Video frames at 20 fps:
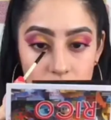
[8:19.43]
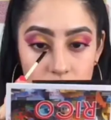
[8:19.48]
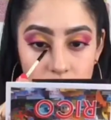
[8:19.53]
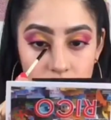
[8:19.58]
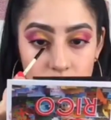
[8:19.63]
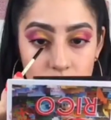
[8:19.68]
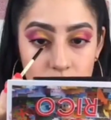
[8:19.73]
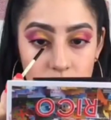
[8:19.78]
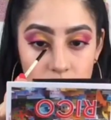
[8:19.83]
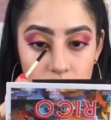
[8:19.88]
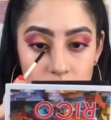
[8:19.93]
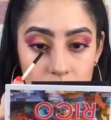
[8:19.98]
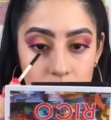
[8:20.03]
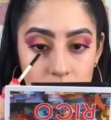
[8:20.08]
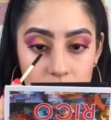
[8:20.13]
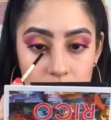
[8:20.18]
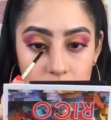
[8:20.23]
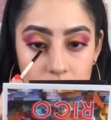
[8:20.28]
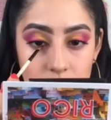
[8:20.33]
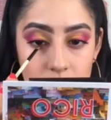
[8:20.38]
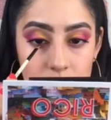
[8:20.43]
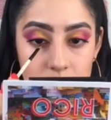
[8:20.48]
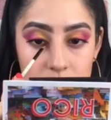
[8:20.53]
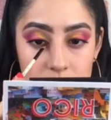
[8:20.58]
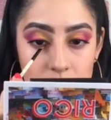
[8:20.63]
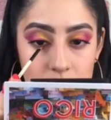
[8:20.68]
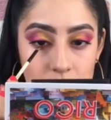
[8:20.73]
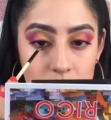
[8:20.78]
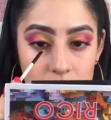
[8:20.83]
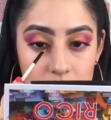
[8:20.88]
to
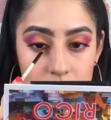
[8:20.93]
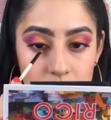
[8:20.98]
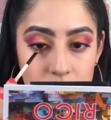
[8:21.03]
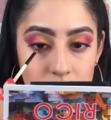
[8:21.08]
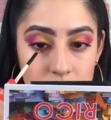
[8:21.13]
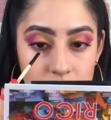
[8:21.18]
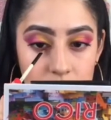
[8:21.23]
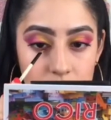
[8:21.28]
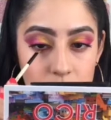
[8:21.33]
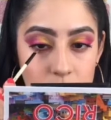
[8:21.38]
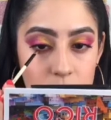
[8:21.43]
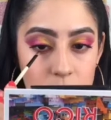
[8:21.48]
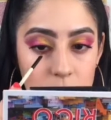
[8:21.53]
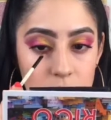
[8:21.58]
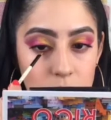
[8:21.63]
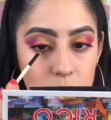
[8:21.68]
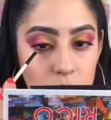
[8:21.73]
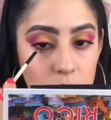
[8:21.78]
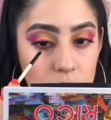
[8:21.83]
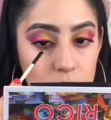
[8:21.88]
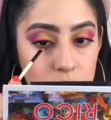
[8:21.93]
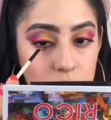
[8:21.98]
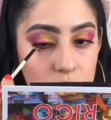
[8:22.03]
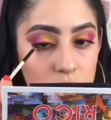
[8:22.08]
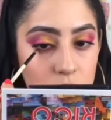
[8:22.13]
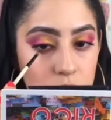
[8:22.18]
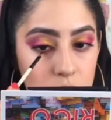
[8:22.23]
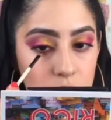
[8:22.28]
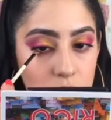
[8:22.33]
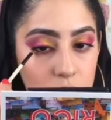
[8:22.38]
apply it very close
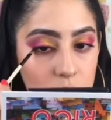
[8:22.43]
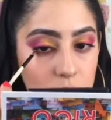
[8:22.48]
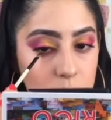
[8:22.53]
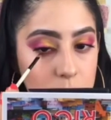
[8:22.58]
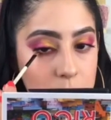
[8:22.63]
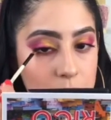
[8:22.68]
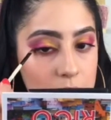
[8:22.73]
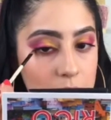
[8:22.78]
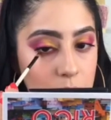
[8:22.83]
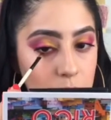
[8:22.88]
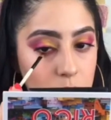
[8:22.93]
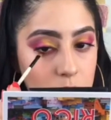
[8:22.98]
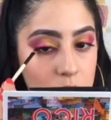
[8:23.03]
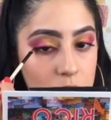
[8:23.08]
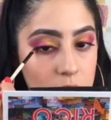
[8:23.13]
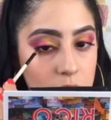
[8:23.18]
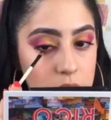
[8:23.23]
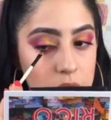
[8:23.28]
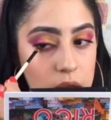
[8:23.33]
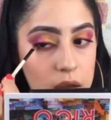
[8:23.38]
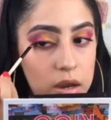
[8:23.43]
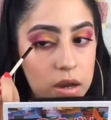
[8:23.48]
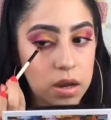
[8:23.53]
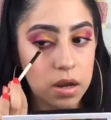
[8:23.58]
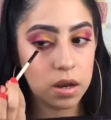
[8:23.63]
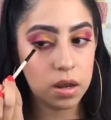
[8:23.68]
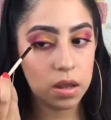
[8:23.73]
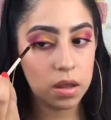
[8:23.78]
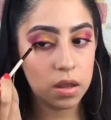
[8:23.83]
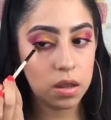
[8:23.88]
to my
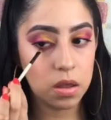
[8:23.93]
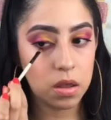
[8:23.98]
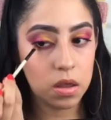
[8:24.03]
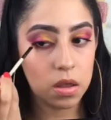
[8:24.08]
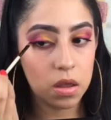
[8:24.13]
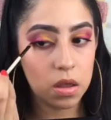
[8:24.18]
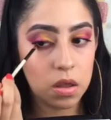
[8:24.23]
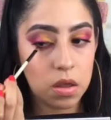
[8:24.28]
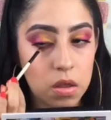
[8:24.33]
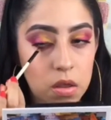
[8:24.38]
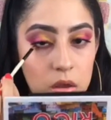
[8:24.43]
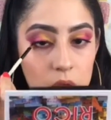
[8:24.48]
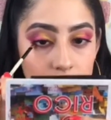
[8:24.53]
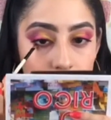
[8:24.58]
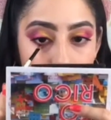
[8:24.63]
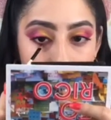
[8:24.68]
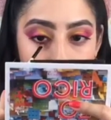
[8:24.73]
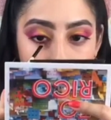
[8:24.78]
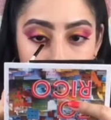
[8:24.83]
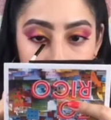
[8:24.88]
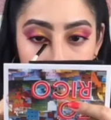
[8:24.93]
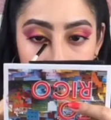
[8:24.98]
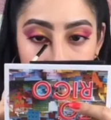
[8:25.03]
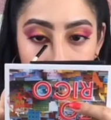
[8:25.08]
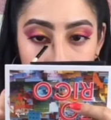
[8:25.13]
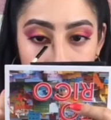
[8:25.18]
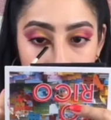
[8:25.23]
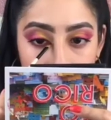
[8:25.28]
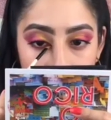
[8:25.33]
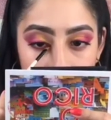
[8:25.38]
waterline. So
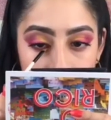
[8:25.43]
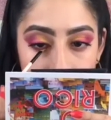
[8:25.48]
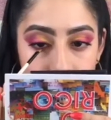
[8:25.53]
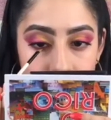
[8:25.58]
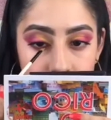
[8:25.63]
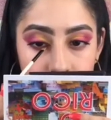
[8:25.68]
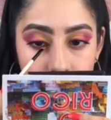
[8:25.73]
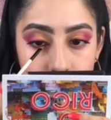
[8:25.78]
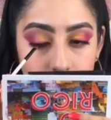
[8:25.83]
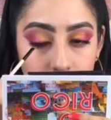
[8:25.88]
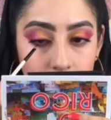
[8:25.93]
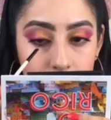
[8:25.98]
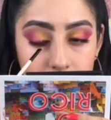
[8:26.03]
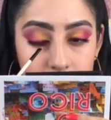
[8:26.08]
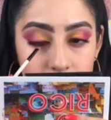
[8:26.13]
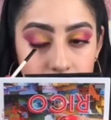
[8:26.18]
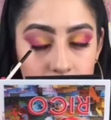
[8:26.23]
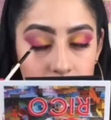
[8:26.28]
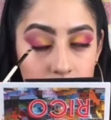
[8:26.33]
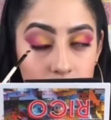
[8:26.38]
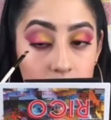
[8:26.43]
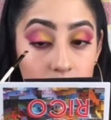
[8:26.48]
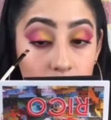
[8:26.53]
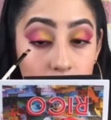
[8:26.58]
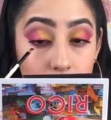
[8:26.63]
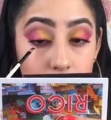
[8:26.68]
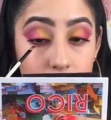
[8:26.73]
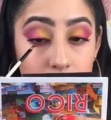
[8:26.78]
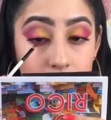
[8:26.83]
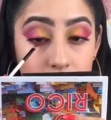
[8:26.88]
we have a pop of, oh
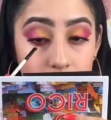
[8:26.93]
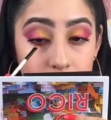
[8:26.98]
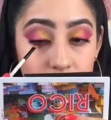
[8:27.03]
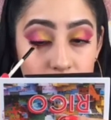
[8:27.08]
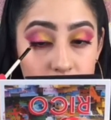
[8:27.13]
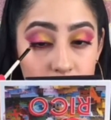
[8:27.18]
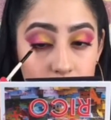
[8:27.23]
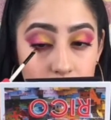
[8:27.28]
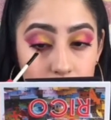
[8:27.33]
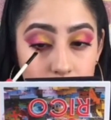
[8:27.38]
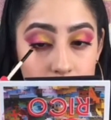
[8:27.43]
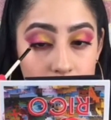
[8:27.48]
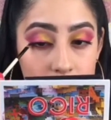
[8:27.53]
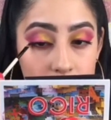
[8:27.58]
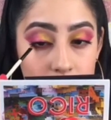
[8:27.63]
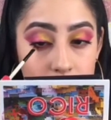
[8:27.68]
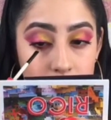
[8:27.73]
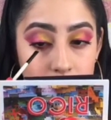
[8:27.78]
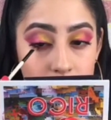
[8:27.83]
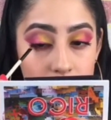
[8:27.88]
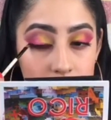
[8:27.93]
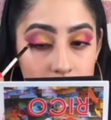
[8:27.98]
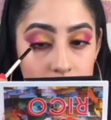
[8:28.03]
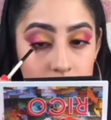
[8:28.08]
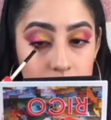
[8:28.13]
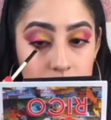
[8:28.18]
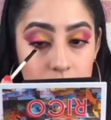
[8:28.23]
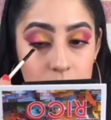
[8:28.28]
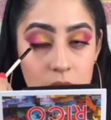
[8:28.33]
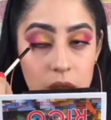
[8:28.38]
my god, I just poked my eye.
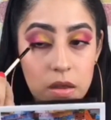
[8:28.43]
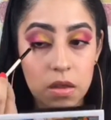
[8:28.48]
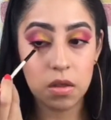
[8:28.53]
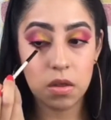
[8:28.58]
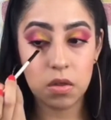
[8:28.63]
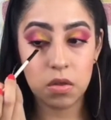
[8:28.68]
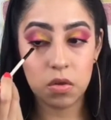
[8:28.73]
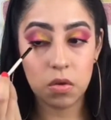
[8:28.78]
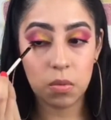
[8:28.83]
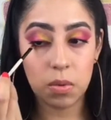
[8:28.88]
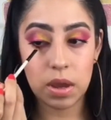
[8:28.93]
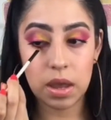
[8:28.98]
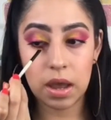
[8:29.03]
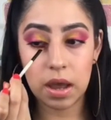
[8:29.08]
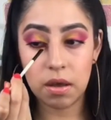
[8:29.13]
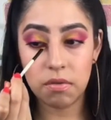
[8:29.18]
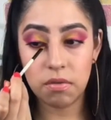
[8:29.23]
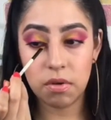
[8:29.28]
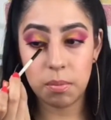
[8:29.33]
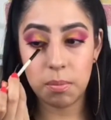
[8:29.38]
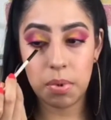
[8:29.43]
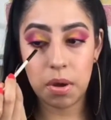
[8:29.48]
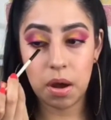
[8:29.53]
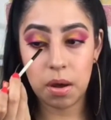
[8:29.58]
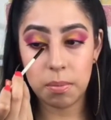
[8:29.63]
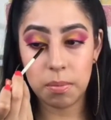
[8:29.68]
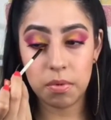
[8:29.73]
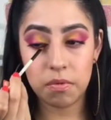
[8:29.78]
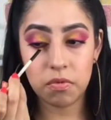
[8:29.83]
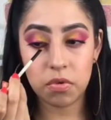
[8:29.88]
So we have a
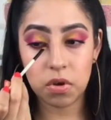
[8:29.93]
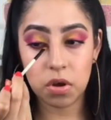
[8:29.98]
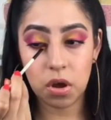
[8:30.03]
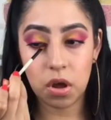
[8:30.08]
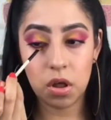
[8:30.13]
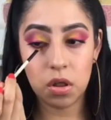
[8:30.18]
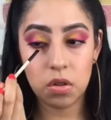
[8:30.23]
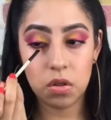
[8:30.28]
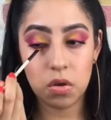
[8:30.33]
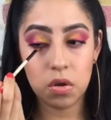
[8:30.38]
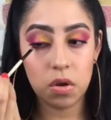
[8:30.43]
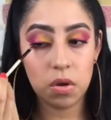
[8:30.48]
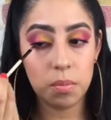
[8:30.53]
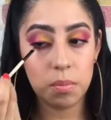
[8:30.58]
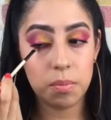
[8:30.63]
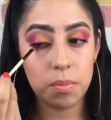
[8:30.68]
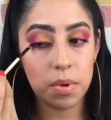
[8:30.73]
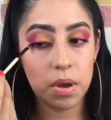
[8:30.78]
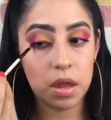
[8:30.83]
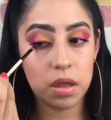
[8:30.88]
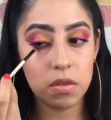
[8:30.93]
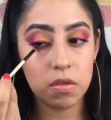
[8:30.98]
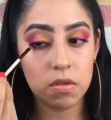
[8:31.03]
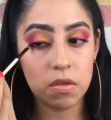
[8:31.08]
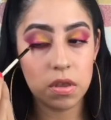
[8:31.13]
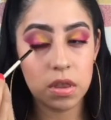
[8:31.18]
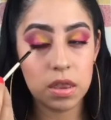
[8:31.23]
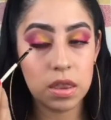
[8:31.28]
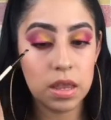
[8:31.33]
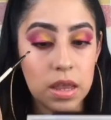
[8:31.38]
pop of color, but
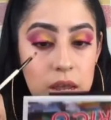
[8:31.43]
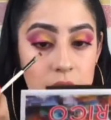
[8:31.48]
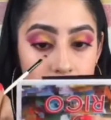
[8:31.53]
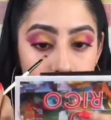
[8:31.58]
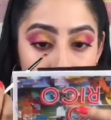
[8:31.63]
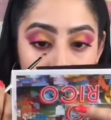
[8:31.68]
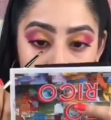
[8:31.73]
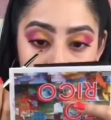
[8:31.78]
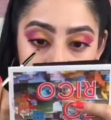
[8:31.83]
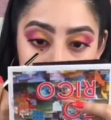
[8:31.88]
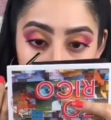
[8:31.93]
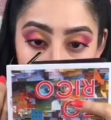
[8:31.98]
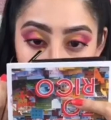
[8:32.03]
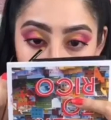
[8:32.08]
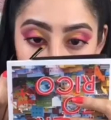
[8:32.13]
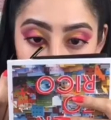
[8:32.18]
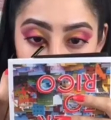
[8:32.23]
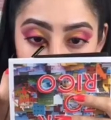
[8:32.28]
not too